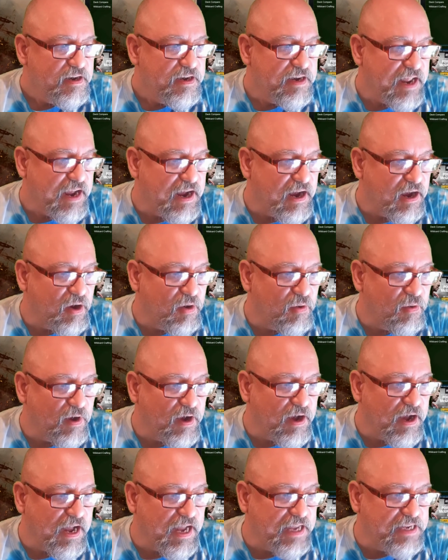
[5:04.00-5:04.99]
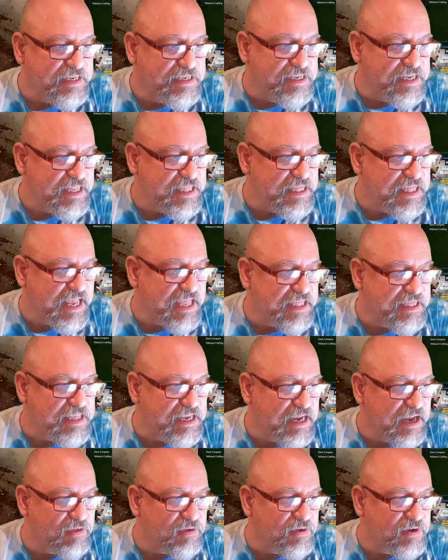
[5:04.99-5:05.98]
Now, I did that
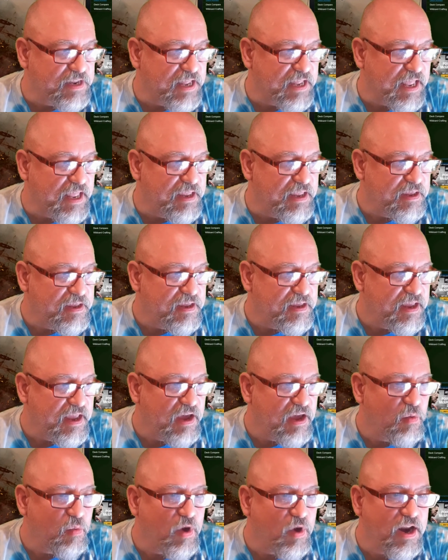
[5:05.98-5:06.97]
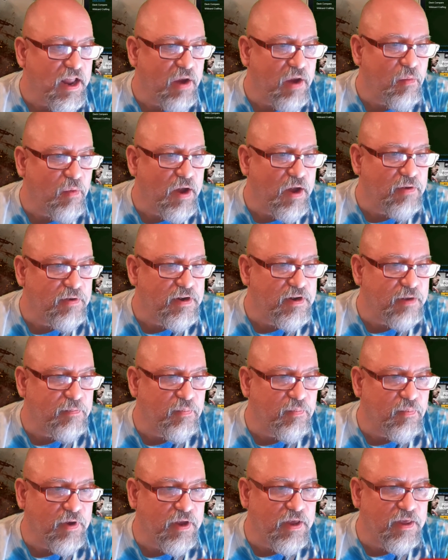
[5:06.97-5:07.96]
the other day, and what I wound
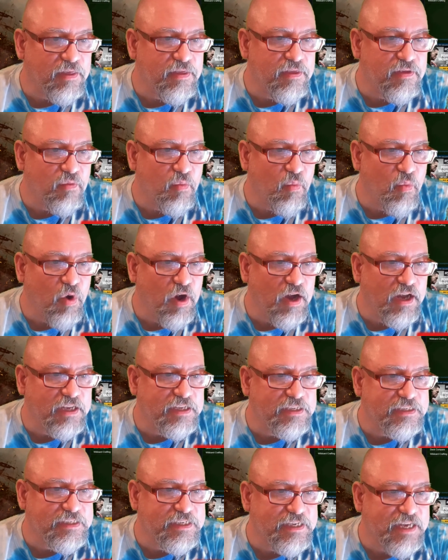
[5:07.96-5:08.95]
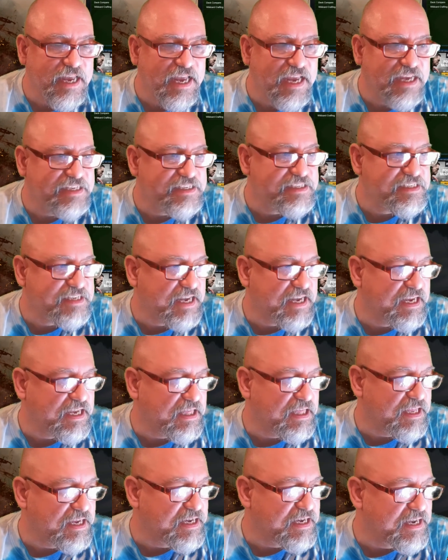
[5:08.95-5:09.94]
up with was a
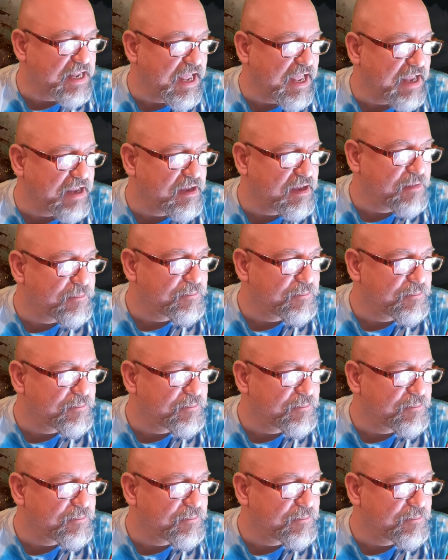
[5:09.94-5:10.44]
cycling deck.